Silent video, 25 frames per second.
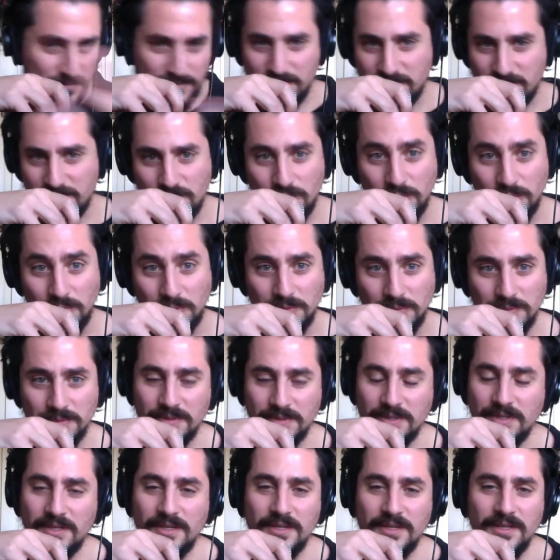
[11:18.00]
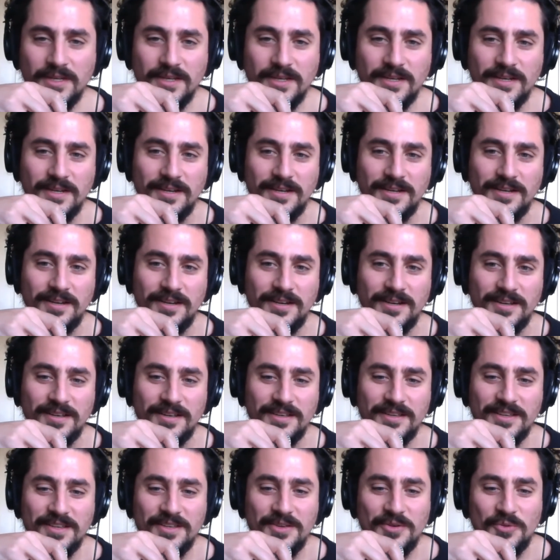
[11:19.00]
tool,
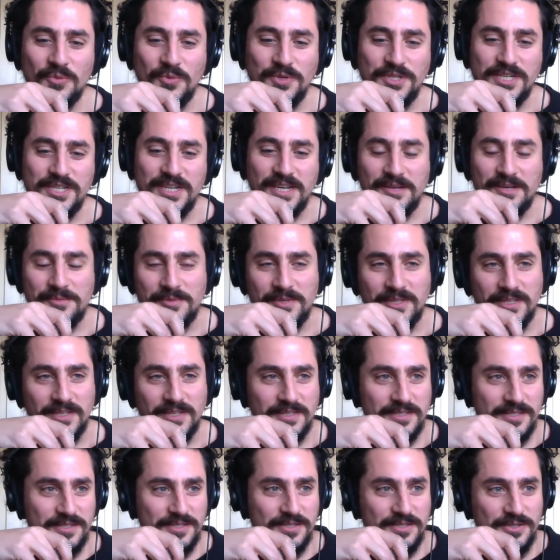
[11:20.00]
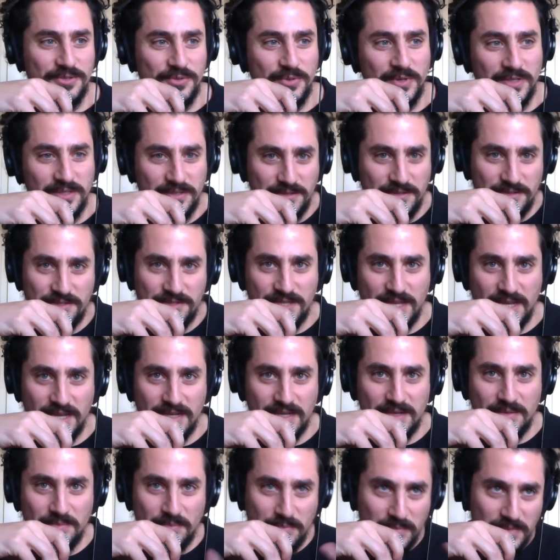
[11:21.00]
which enabled us to
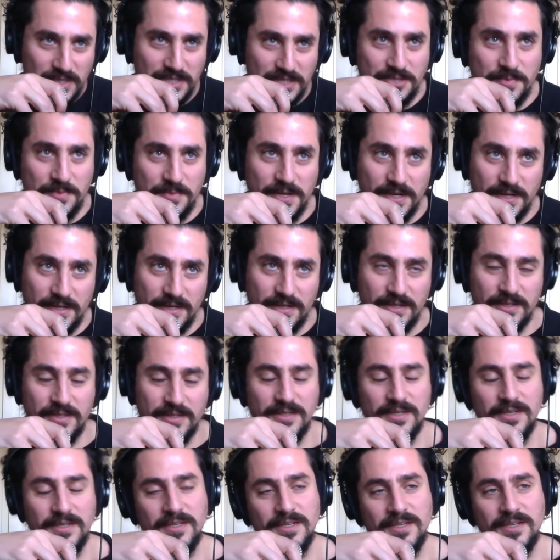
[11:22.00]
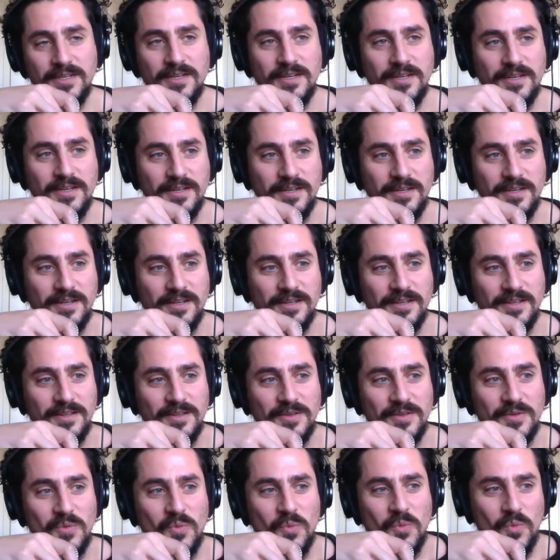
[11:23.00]
understand much better
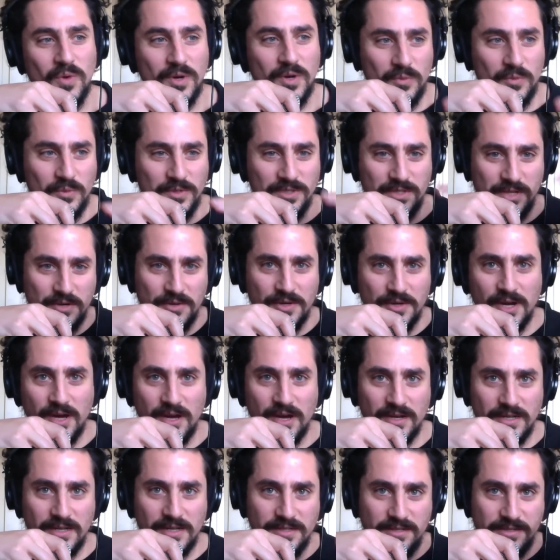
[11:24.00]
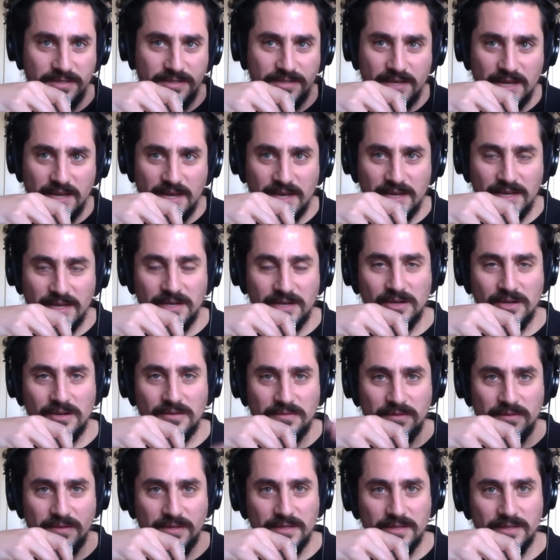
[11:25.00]
what was going on inside of
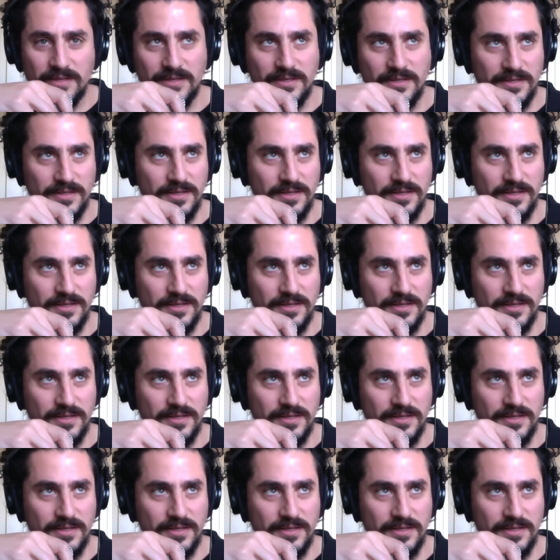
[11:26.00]
the